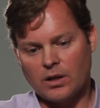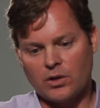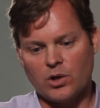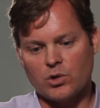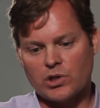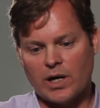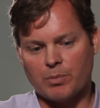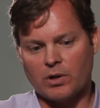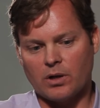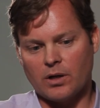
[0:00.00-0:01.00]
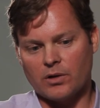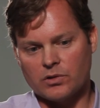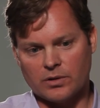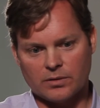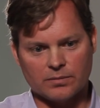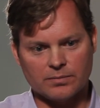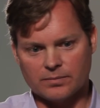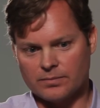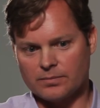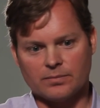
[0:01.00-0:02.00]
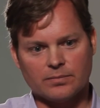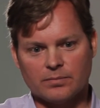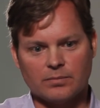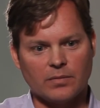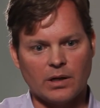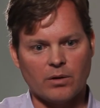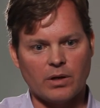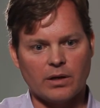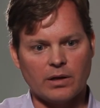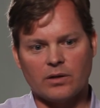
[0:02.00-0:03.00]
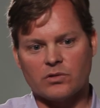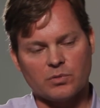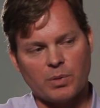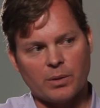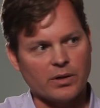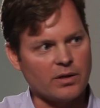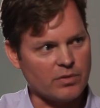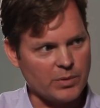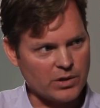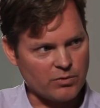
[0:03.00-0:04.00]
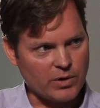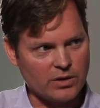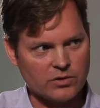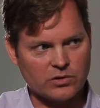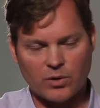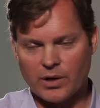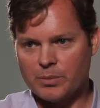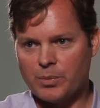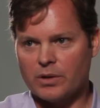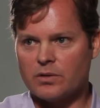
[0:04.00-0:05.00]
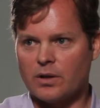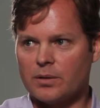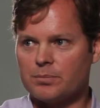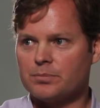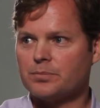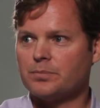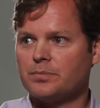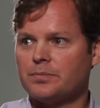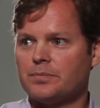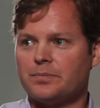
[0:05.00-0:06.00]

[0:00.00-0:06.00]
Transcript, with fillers: no shop clause, and you know they this is public information. You can read yeah, the right. story, but. Um, I remember hearing